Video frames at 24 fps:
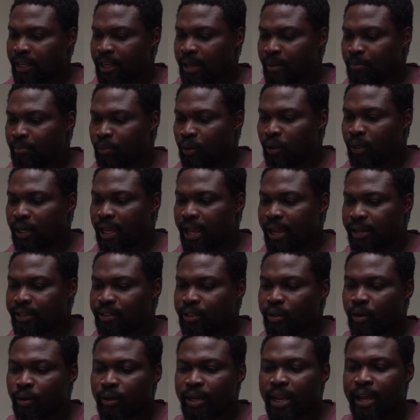Molex
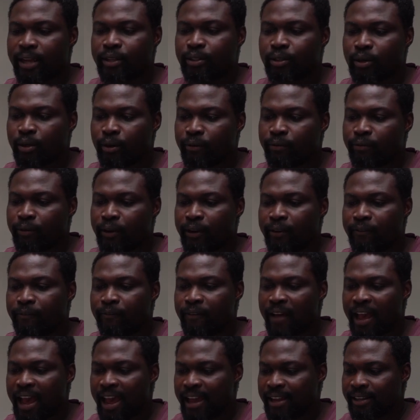connector for the
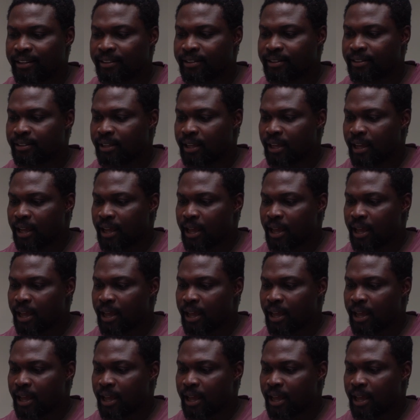fans.